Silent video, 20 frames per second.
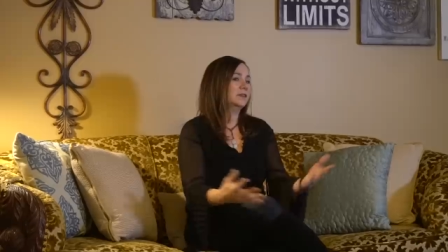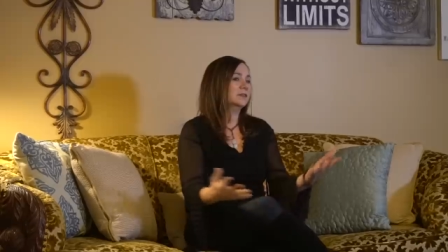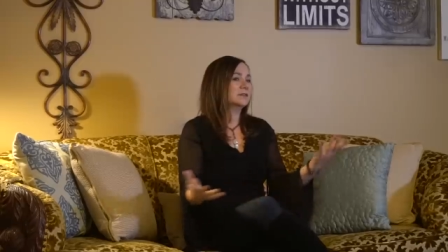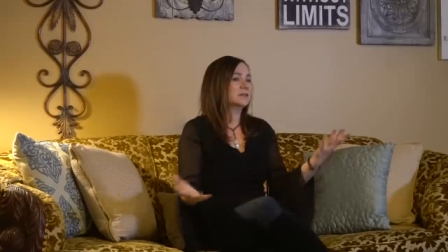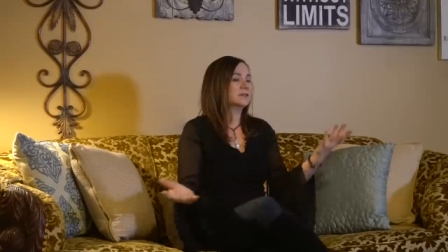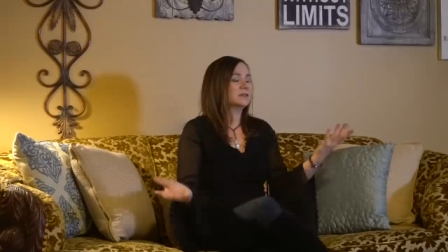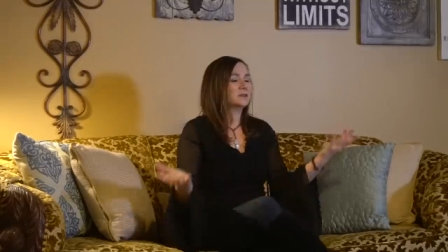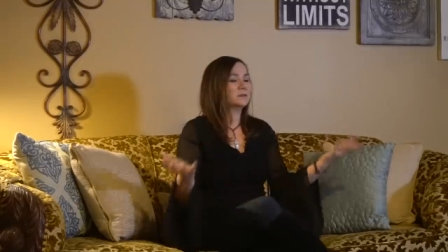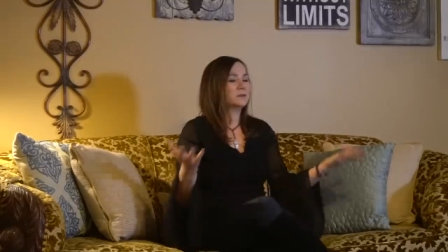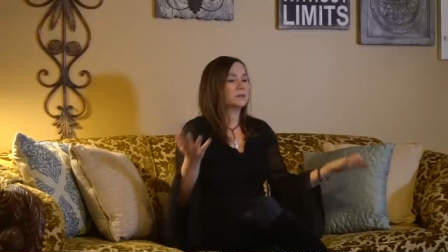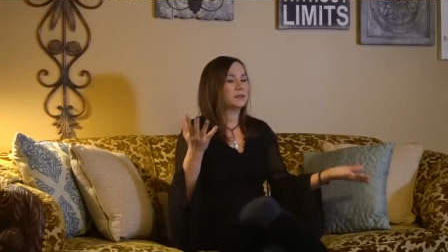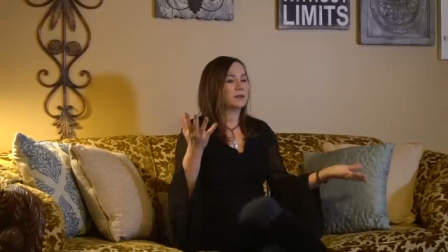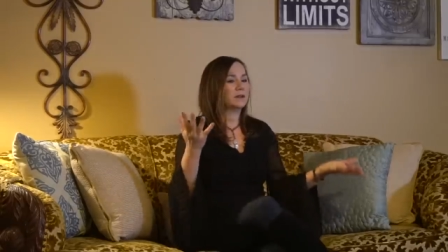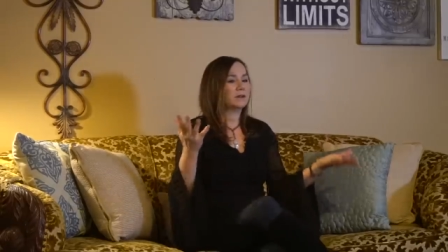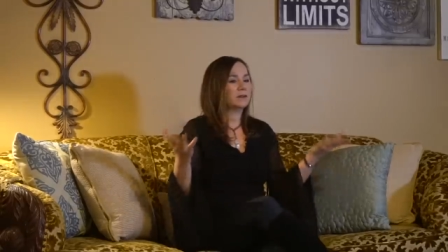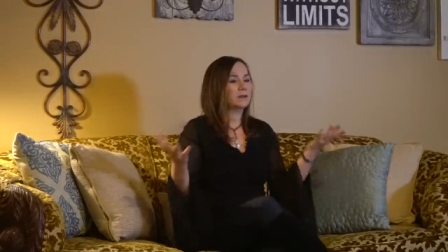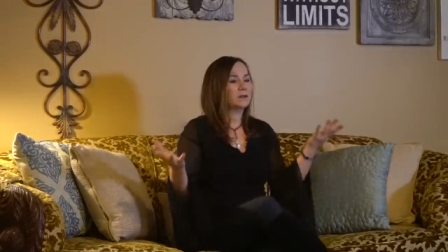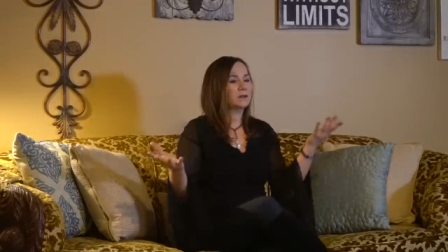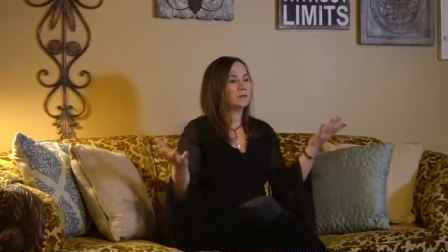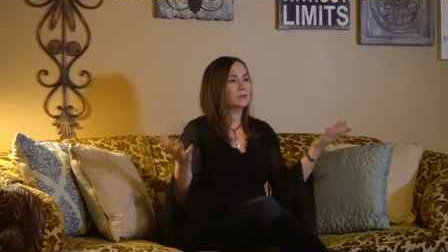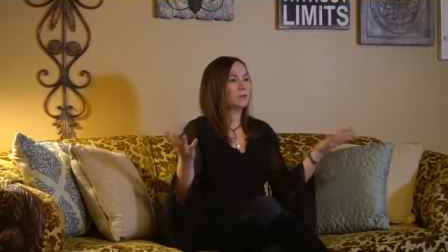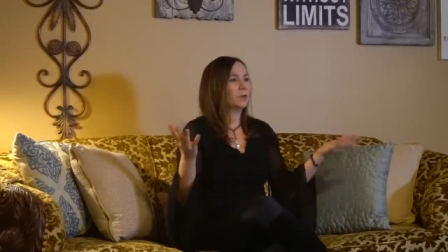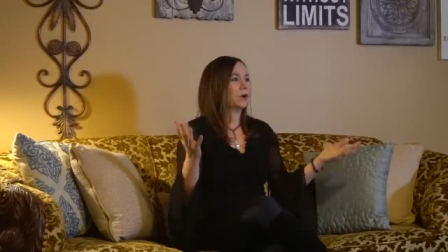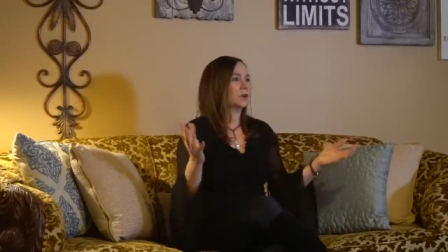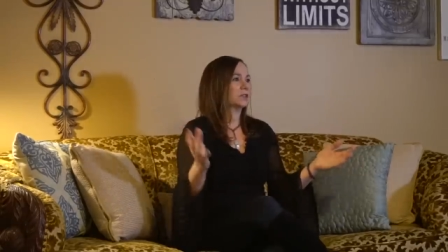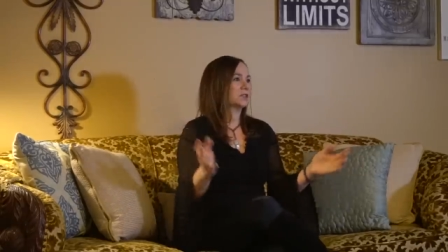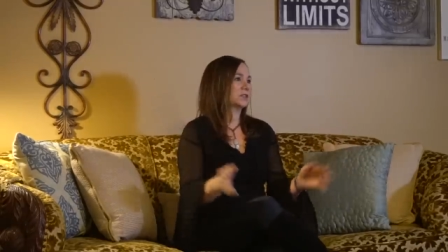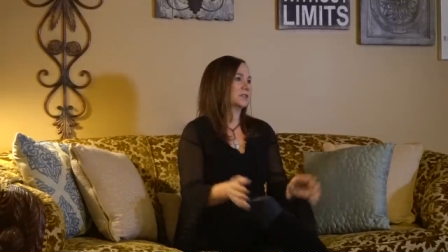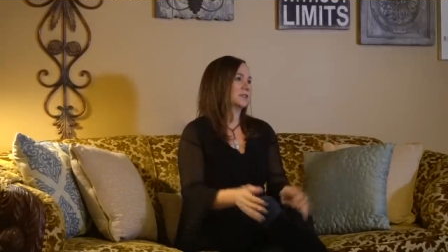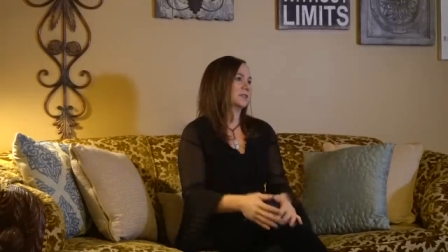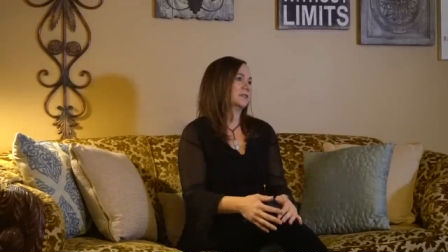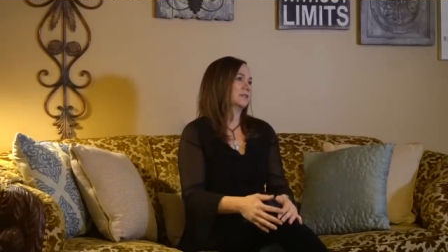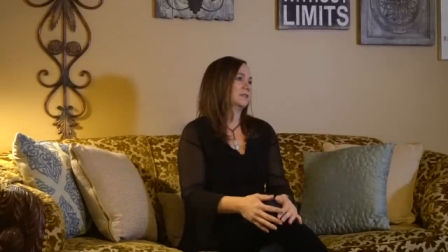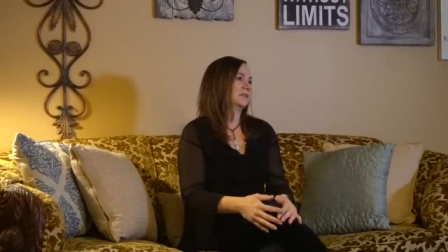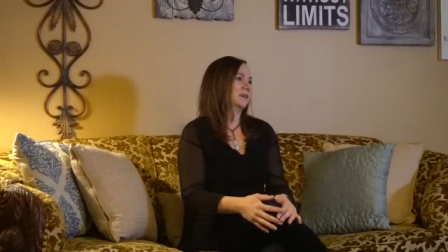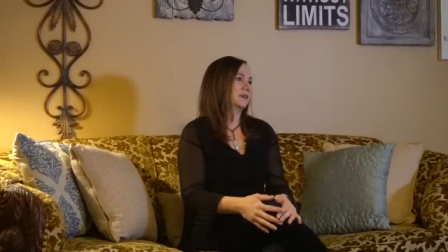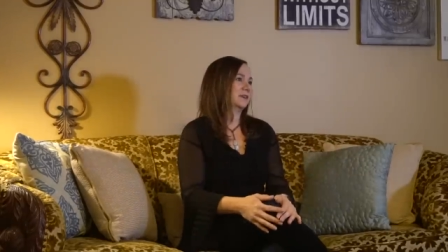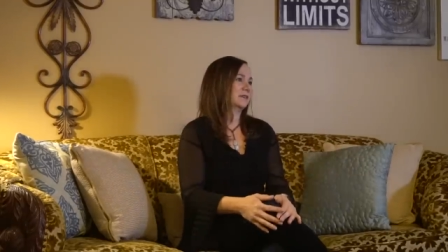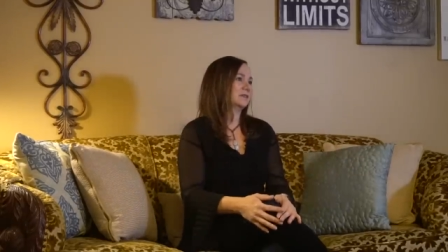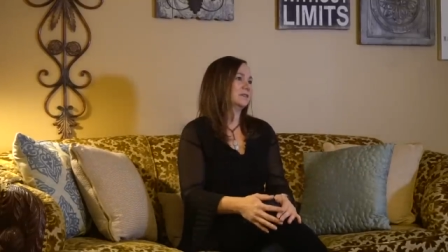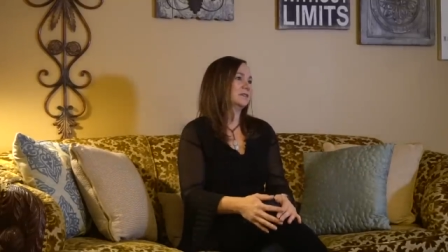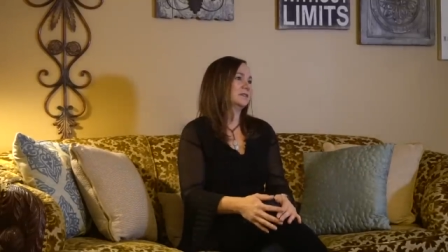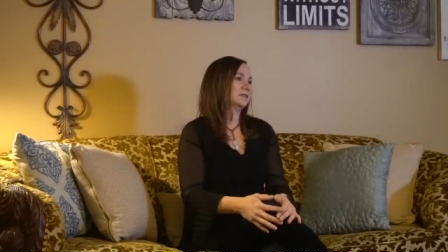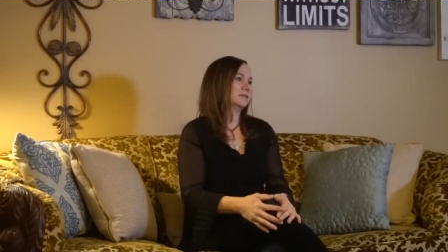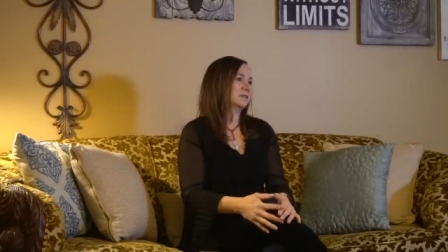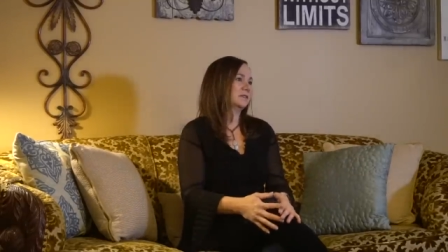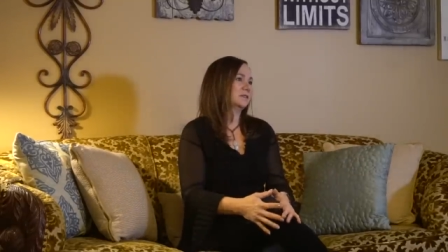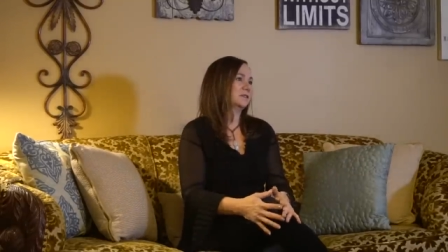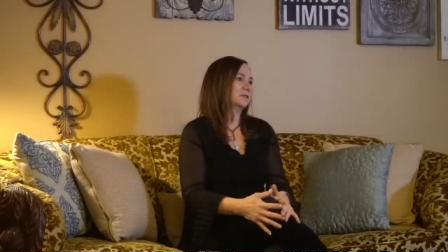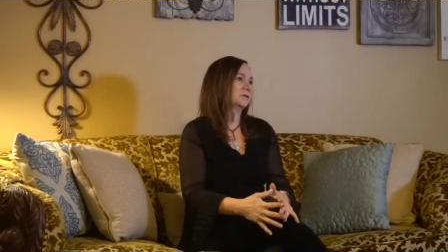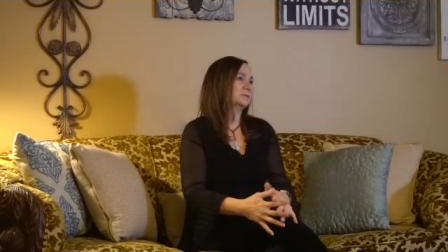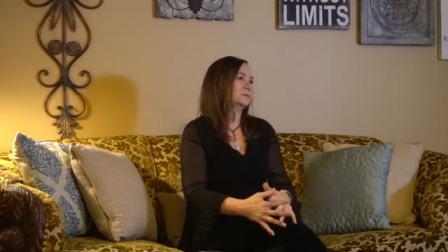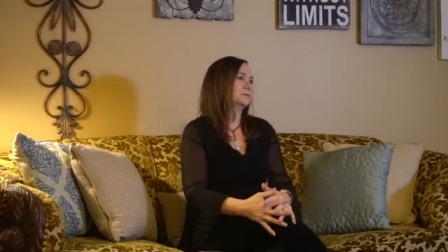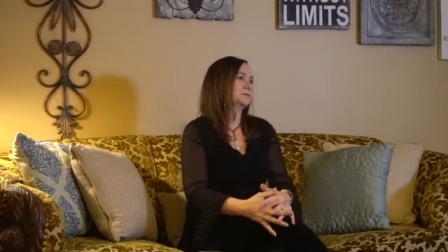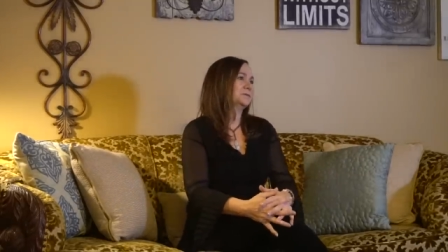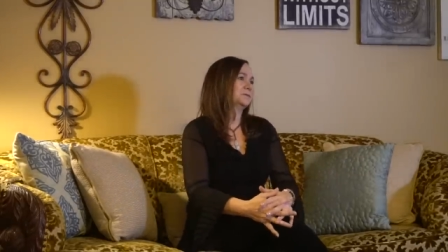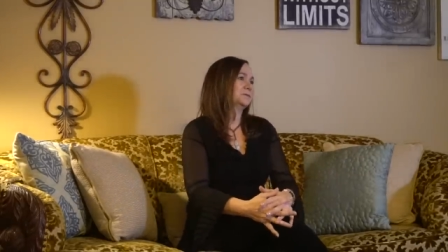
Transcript: So it all washes in the end, you know.